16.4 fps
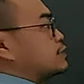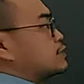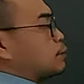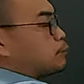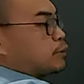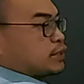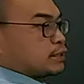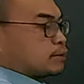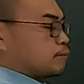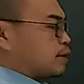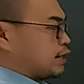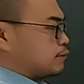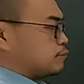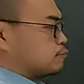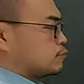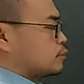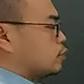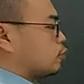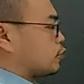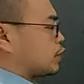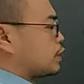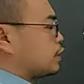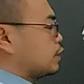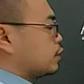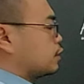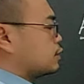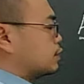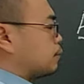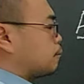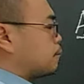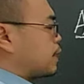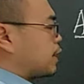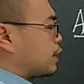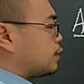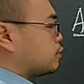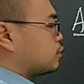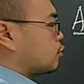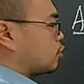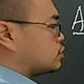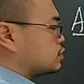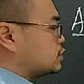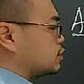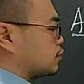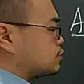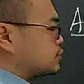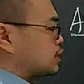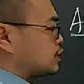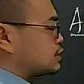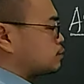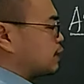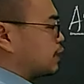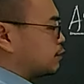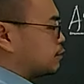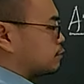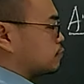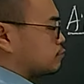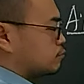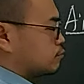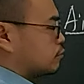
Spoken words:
separate the men. Okay, the man consists of 6 men.